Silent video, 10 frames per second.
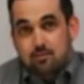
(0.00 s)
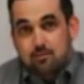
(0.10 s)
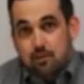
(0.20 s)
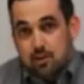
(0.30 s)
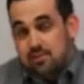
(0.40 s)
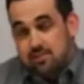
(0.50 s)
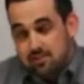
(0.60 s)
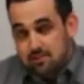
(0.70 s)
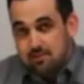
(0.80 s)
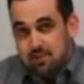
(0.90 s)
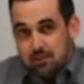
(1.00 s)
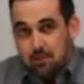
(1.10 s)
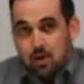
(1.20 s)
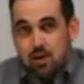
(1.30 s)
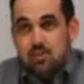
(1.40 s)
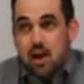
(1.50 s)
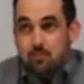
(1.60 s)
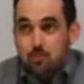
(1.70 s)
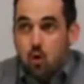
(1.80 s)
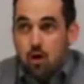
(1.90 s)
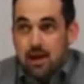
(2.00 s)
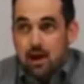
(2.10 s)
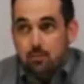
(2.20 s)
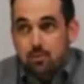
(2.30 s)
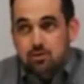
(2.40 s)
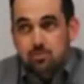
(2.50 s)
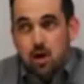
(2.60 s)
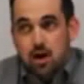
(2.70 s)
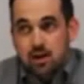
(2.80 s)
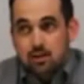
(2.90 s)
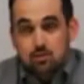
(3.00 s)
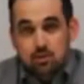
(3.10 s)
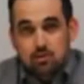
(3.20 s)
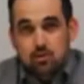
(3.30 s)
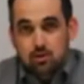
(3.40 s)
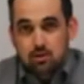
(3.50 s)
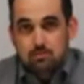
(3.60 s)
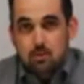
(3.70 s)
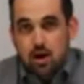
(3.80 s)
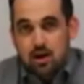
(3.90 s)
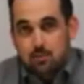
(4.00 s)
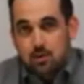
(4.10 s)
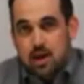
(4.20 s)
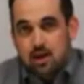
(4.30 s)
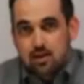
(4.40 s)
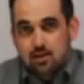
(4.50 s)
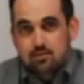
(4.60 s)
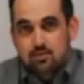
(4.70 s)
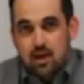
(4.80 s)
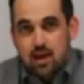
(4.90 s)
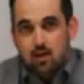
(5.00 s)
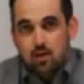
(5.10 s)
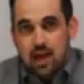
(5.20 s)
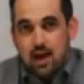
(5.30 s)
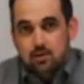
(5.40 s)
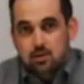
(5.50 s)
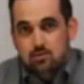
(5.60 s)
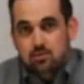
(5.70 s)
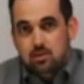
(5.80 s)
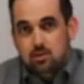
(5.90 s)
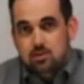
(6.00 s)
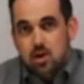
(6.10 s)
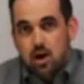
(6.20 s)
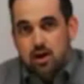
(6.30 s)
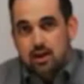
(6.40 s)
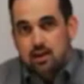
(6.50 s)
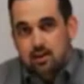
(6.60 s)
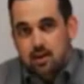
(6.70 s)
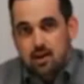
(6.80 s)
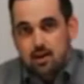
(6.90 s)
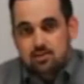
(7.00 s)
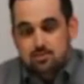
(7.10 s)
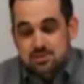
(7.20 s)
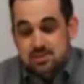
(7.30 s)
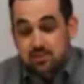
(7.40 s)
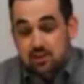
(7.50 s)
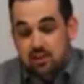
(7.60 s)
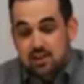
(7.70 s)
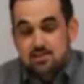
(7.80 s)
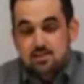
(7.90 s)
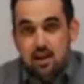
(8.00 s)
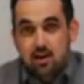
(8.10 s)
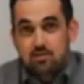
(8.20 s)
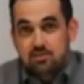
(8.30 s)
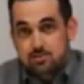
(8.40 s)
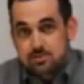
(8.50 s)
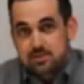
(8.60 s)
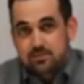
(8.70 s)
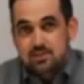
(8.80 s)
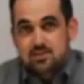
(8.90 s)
For this segment, we're going to talk more about push marketing and traditional marketing modalities that allow you to target specific lists that are of a specific